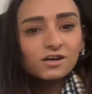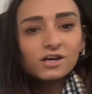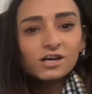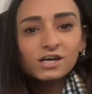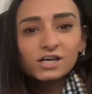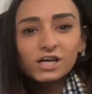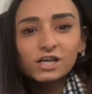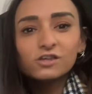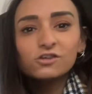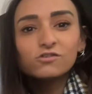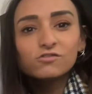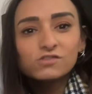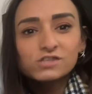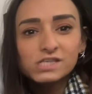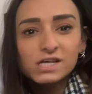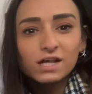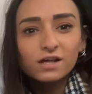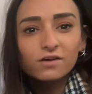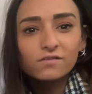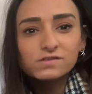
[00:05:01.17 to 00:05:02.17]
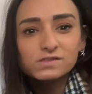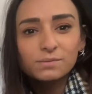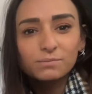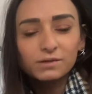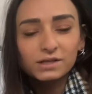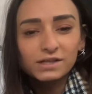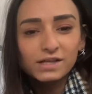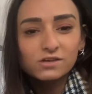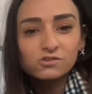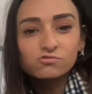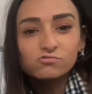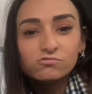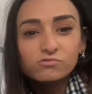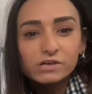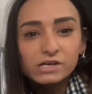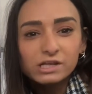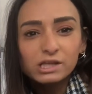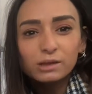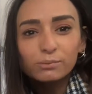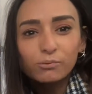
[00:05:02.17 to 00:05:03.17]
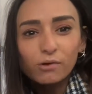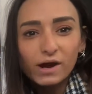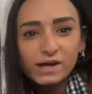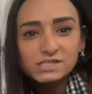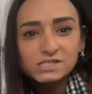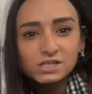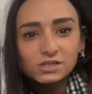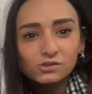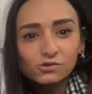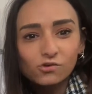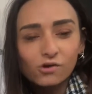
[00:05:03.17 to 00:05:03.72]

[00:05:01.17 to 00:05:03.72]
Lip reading: Can you think of something that's really bright in your